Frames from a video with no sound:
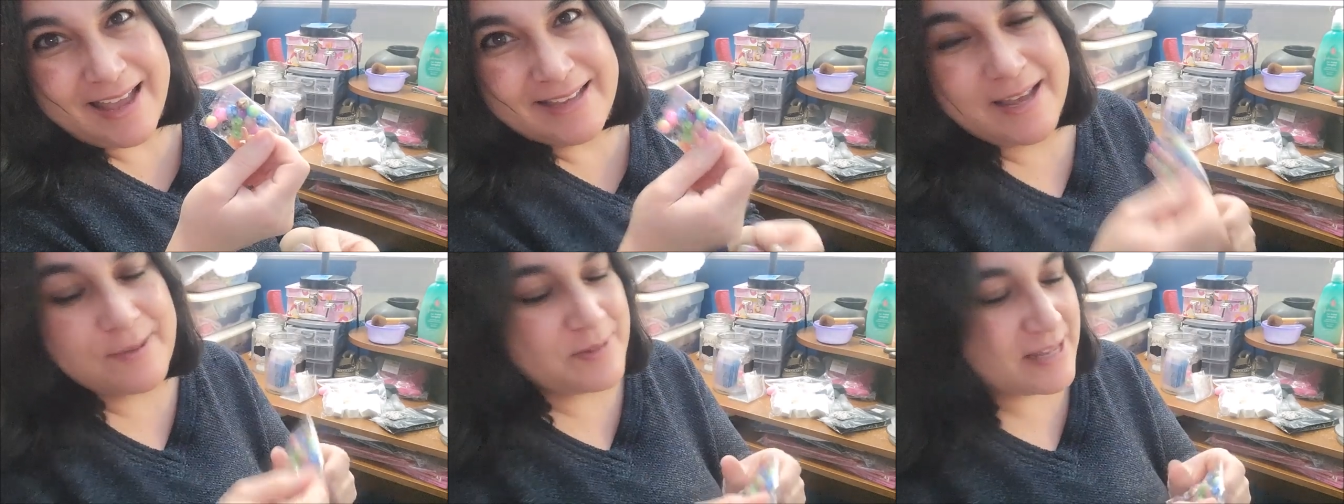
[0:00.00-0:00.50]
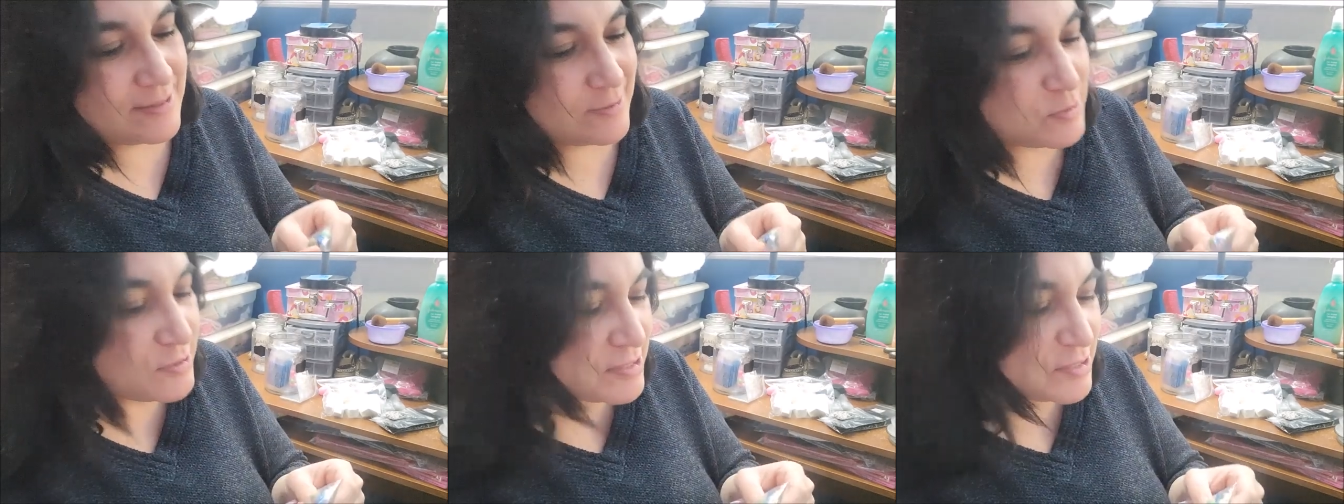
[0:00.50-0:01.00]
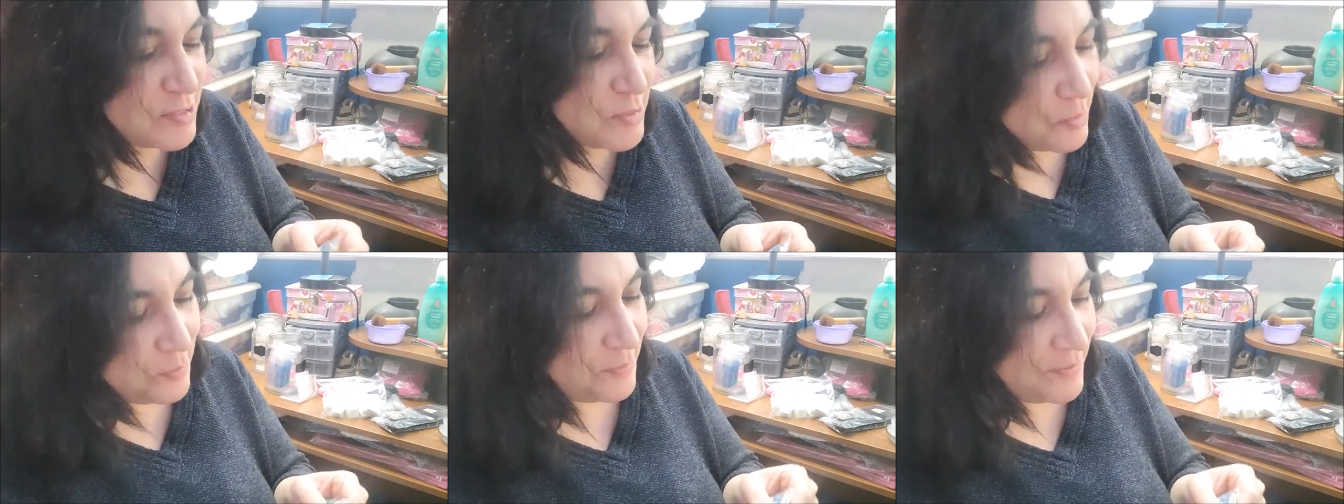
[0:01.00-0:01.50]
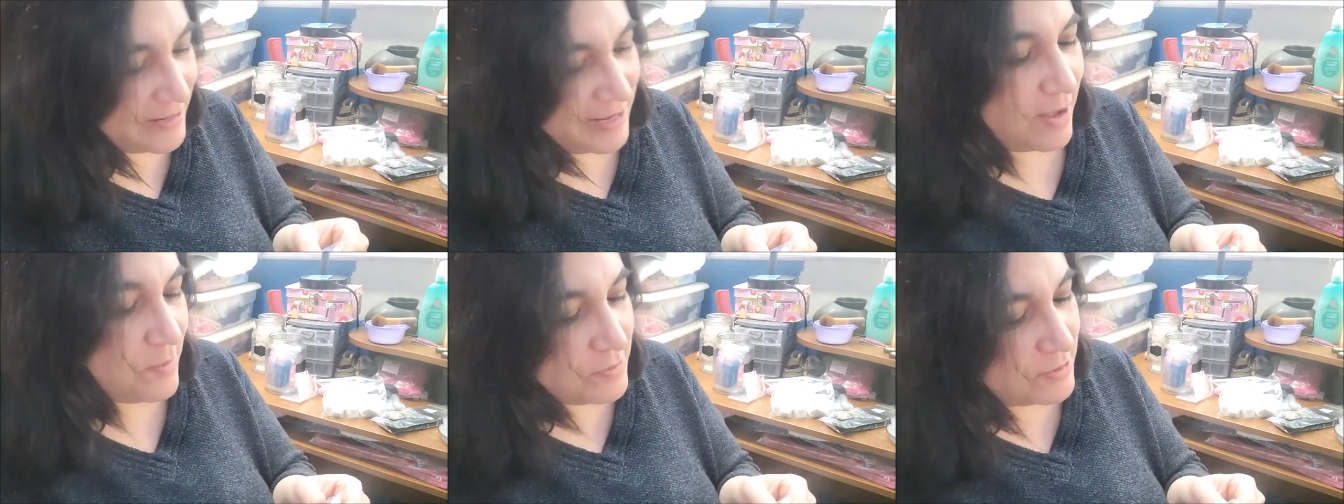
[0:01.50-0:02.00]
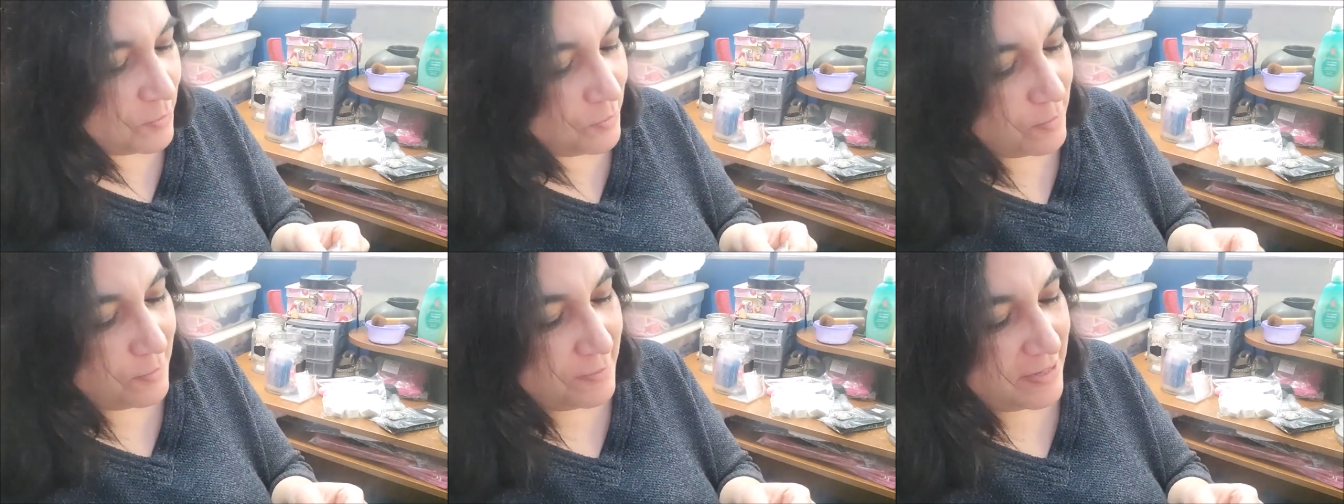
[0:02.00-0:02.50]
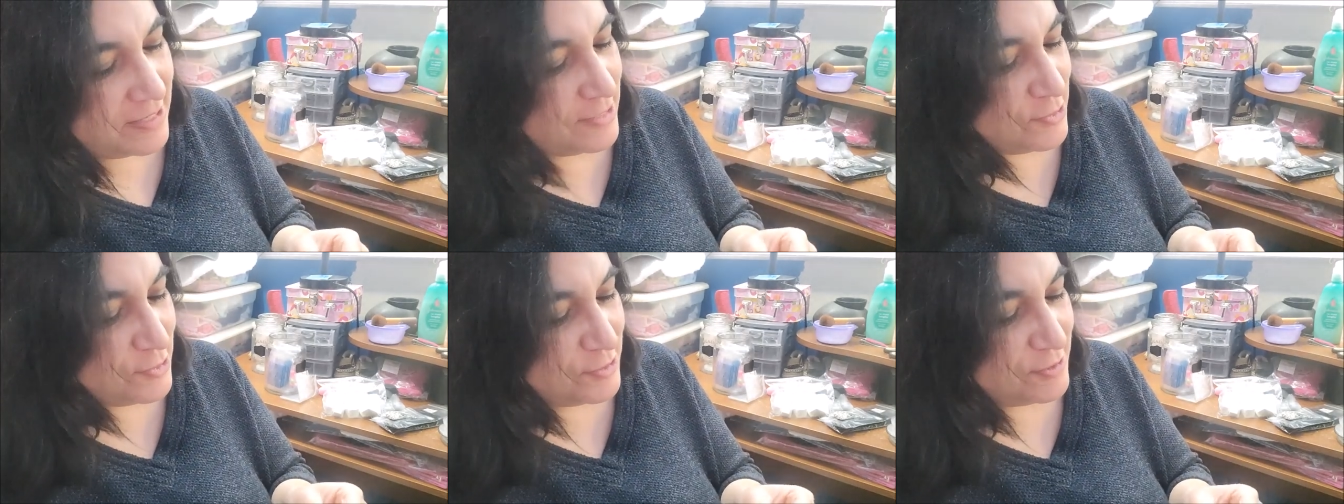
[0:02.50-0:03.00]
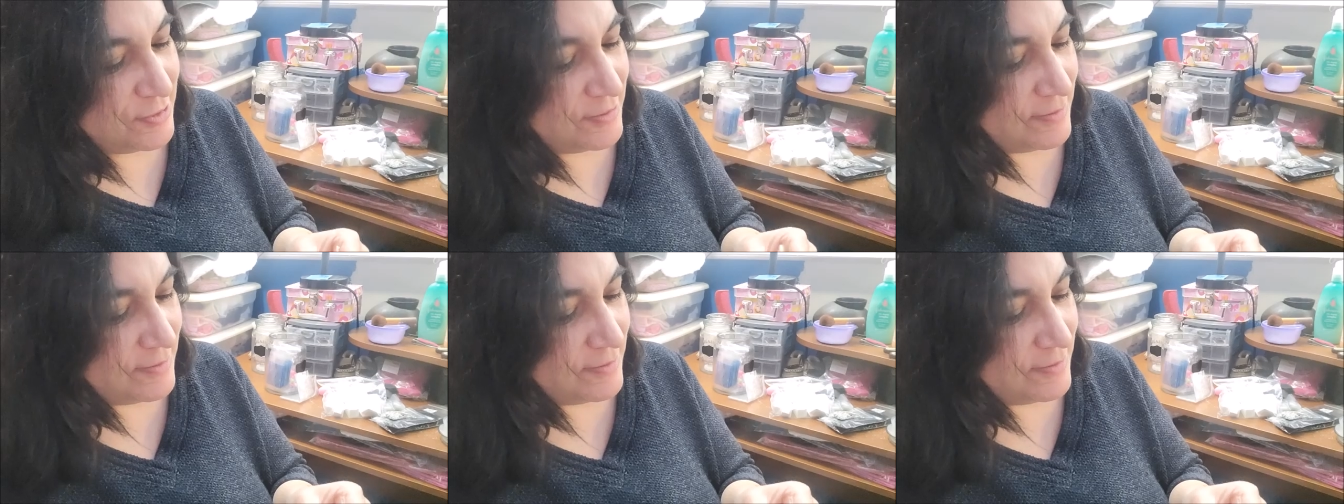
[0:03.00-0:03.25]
And I'm like, those are so pretty. I want a whole bunch.